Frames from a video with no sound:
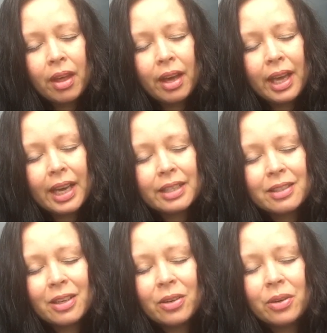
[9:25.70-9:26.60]
I
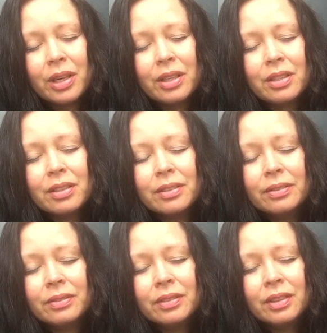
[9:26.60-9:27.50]
ask, Lord,
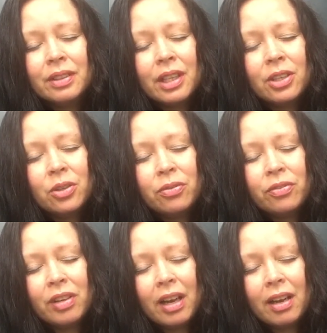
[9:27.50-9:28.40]
that you
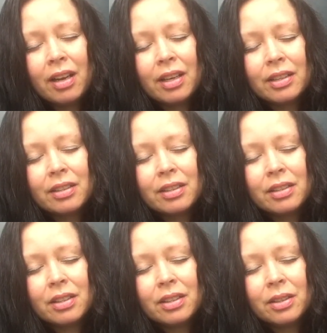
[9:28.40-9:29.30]
fill
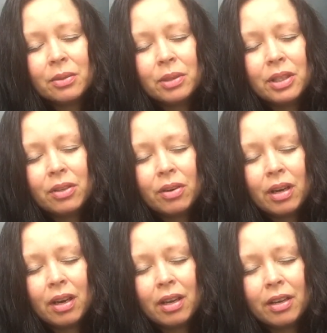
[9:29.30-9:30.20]
us with your
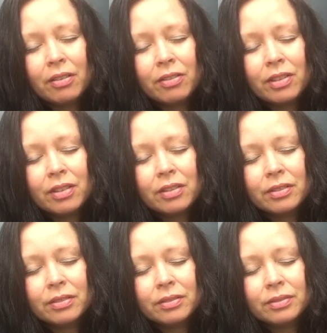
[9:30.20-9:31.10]
love
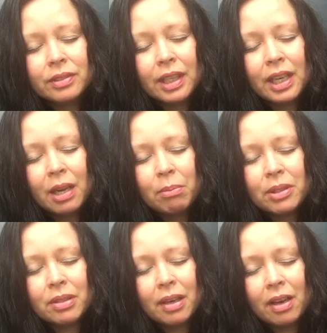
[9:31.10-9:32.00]
and help
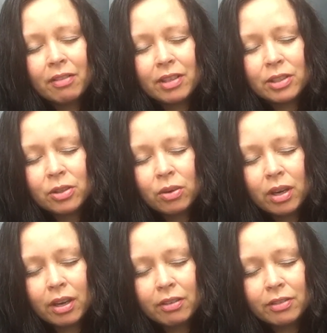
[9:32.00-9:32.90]
us love as you
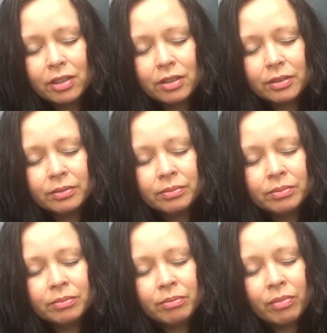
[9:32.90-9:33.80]
loved.
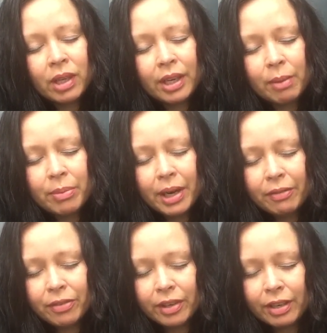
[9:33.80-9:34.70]
And I pray
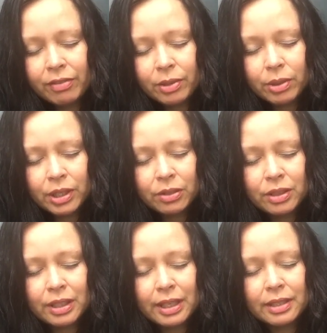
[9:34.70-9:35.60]
for everyone
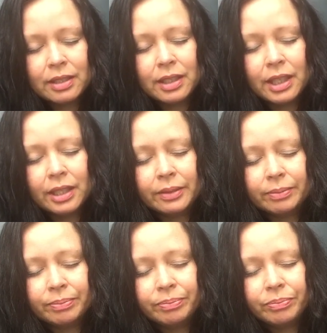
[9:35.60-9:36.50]
who's listening.
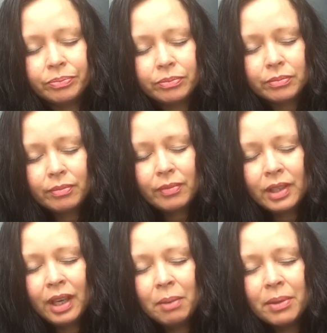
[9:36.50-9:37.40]

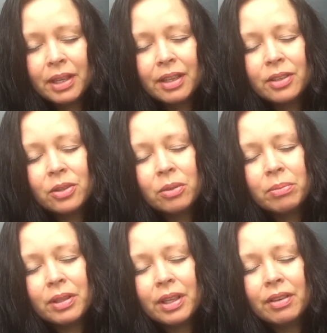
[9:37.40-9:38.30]
I pray that you
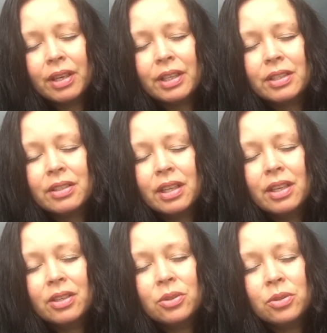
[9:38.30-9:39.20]
open their eyes
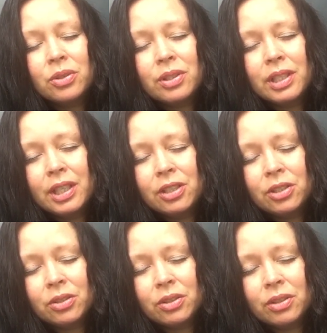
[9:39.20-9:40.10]
to see
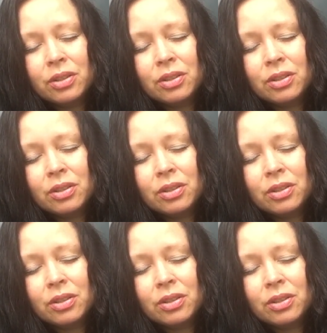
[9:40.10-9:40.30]
you